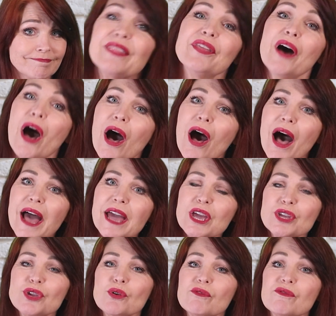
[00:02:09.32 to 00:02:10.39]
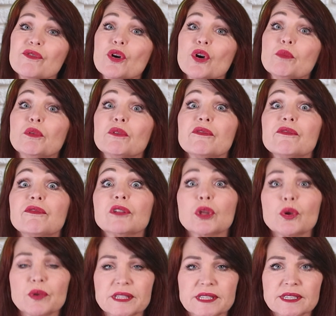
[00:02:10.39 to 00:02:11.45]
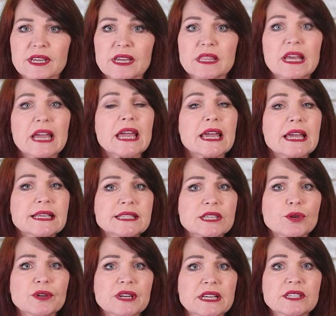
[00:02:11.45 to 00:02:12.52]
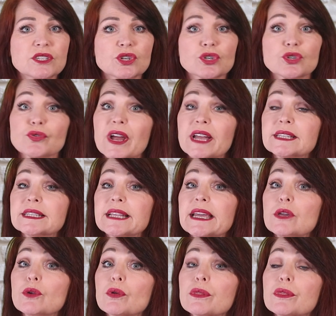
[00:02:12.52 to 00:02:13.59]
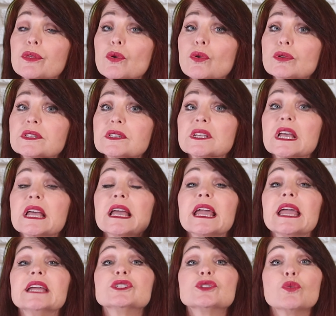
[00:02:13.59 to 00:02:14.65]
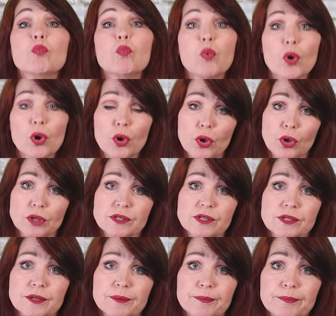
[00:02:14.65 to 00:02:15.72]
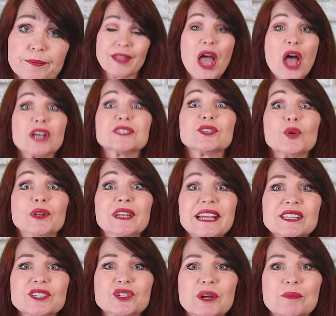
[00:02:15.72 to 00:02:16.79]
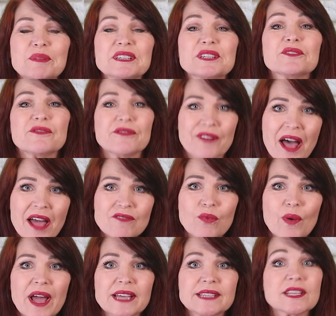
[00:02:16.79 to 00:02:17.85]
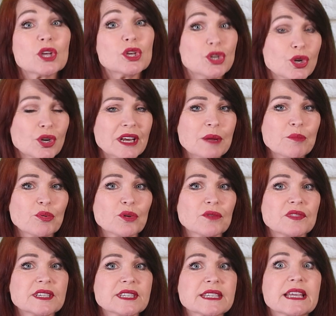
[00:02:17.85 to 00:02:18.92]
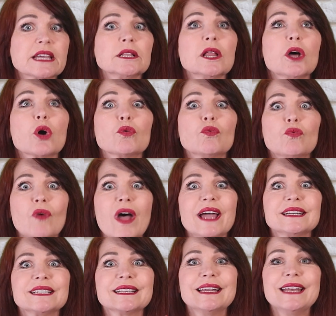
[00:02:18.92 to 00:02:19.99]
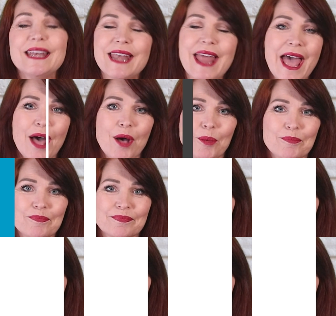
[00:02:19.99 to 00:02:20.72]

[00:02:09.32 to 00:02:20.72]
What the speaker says: The higher your verbal fluency, the easier it is to translate your thoughts into words. So let's jump into 5 ways that you can improve this skill right now.